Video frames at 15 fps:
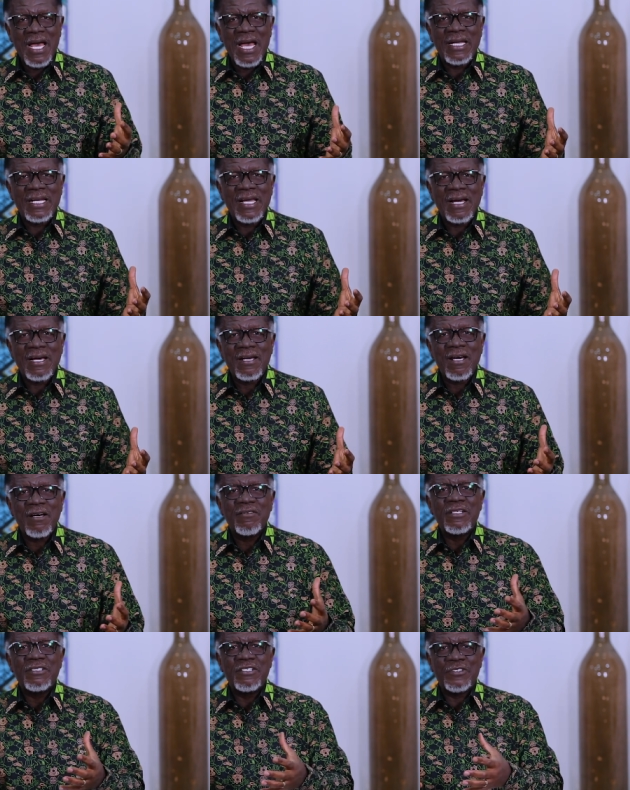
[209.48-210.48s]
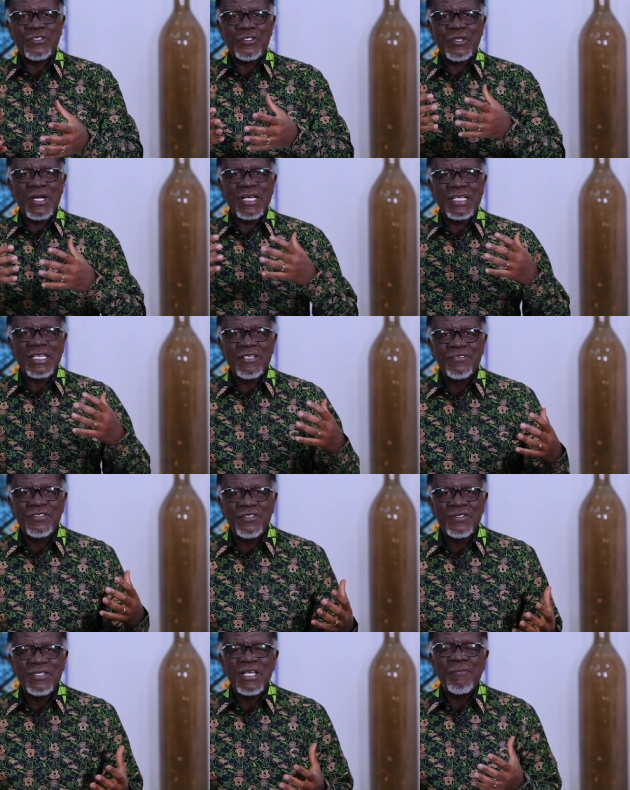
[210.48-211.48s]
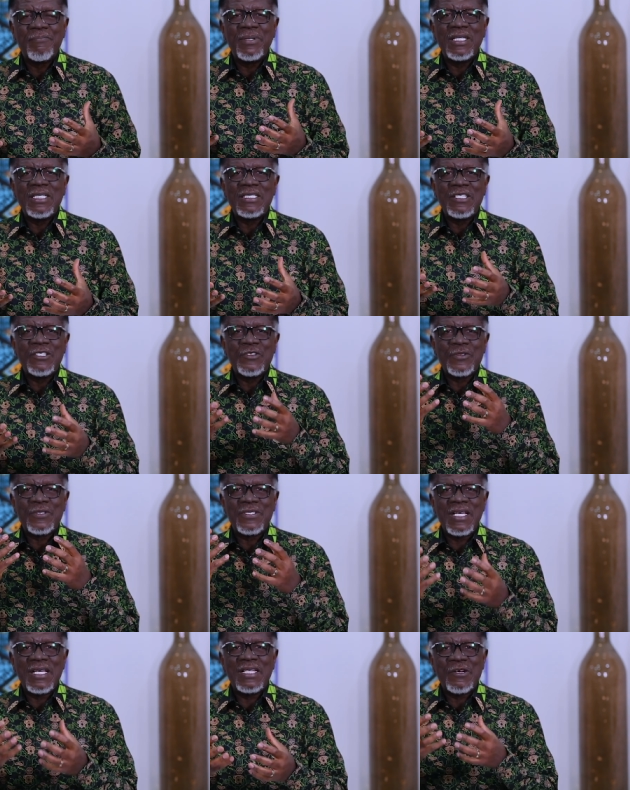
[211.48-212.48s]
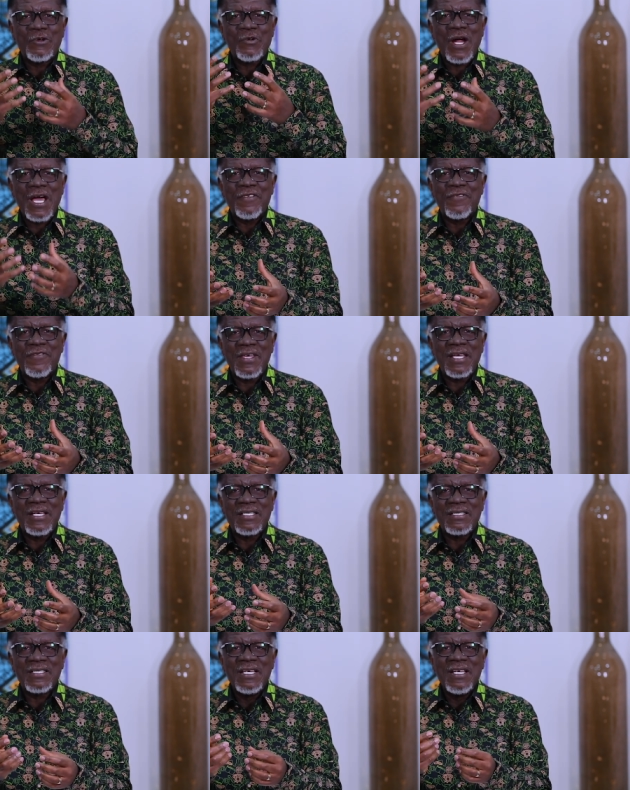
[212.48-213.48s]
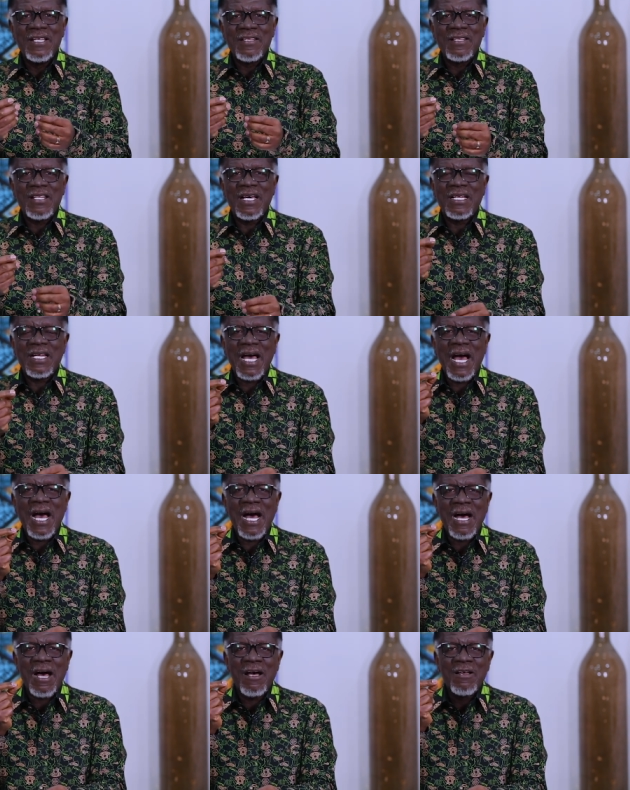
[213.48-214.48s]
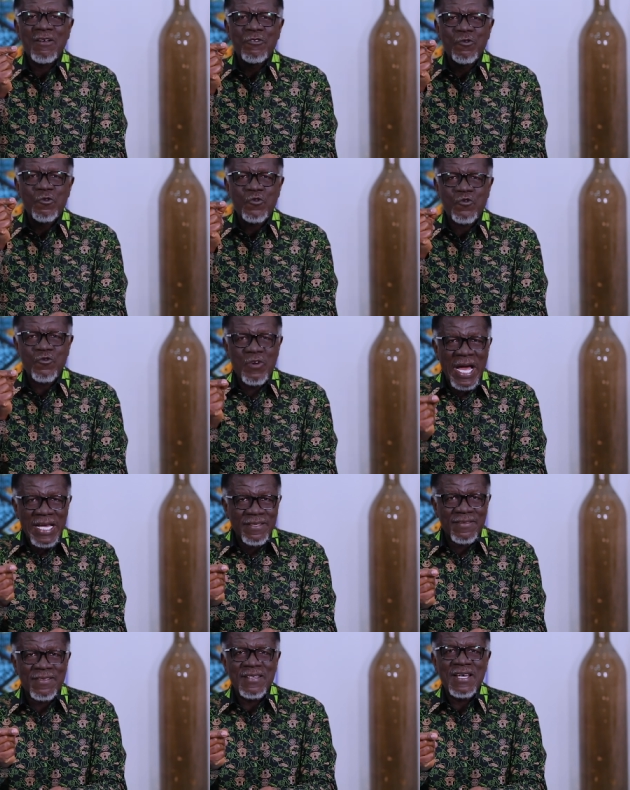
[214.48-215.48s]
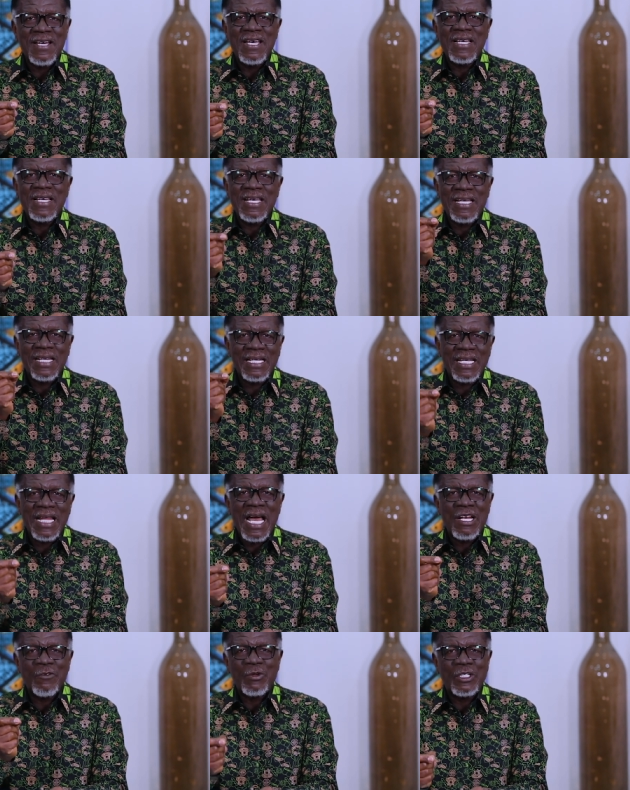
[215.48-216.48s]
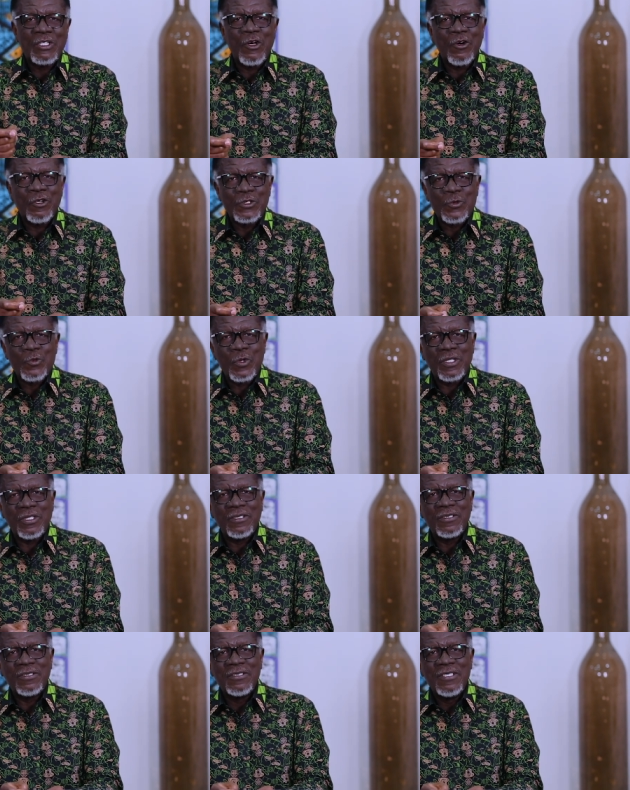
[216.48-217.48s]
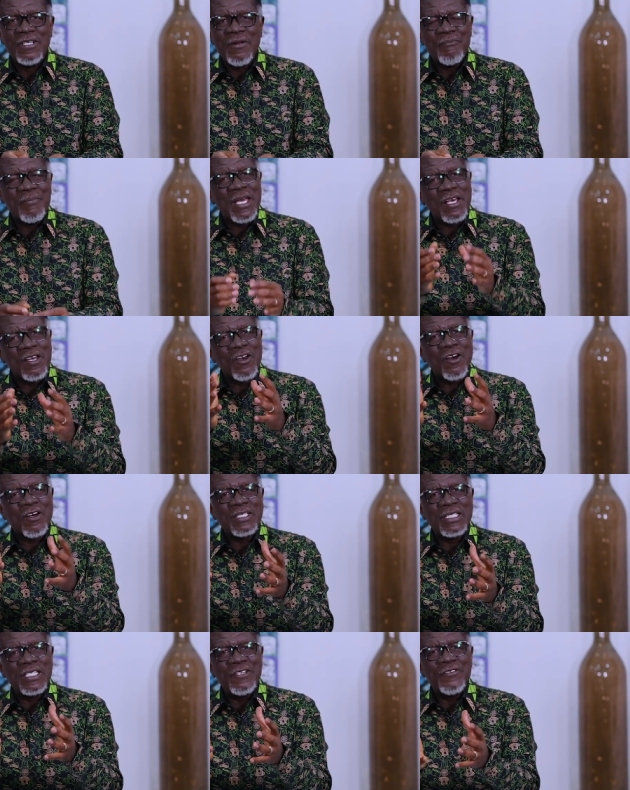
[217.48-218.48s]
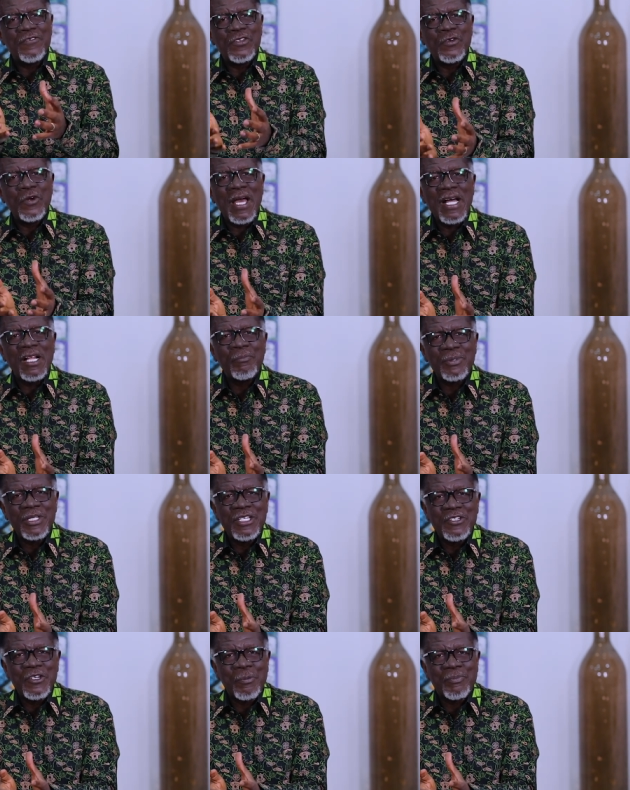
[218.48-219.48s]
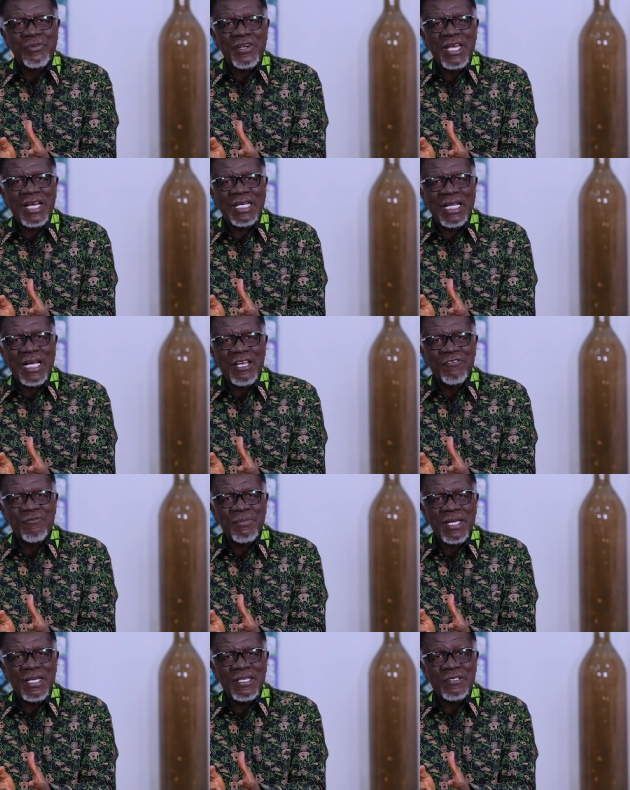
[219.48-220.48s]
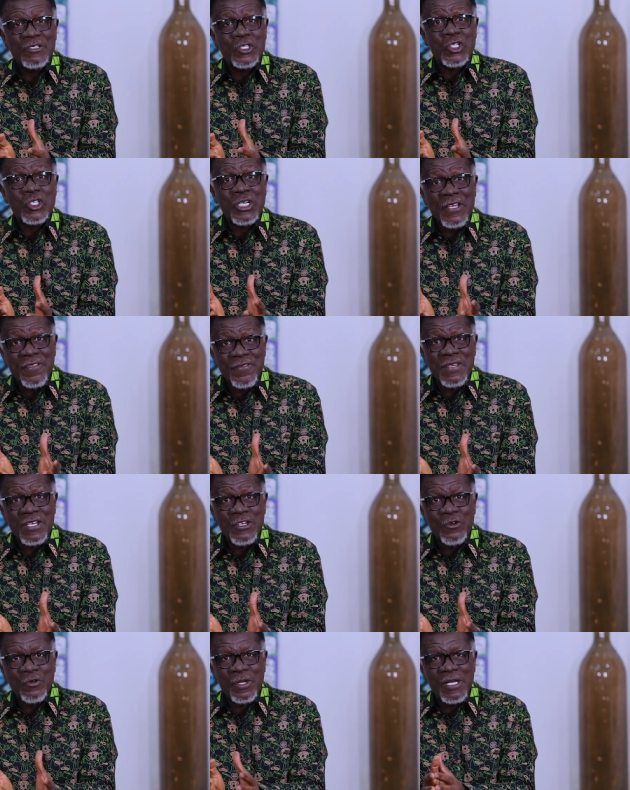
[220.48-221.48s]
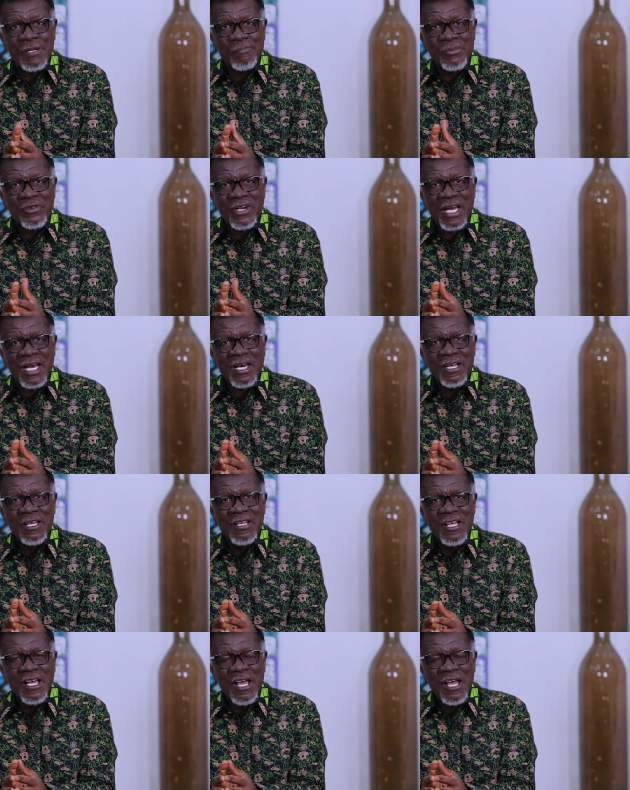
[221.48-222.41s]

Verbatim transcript: and encourages you and gives you the ability to say the right things that are right there in line with God's will. May God give you help in your prayer life. May He strengthen you in prayer.